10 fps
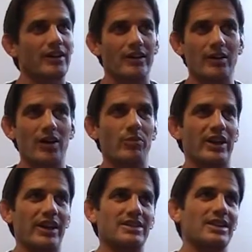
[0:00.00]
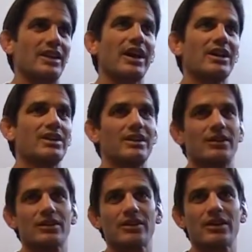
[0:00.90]
by 1990,
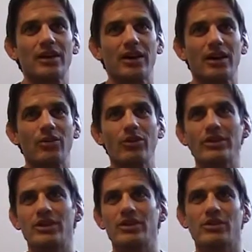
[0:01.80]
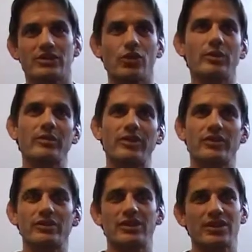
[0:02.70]
I won the U.S. Open, my
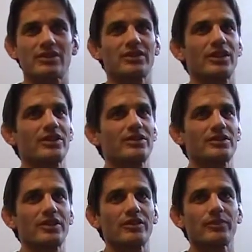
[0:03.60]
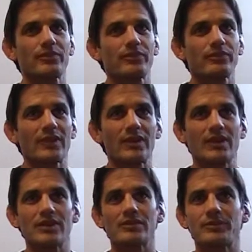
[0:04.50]
first national title, so. And how many
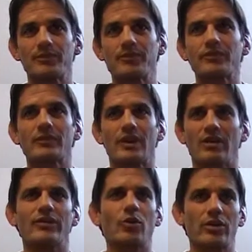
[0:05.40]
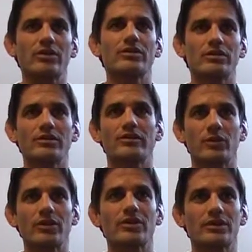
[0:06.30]
years up until that point were you
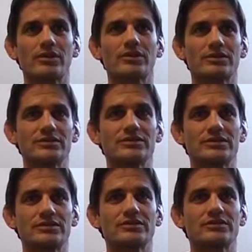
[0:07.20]
wrestling freestyle?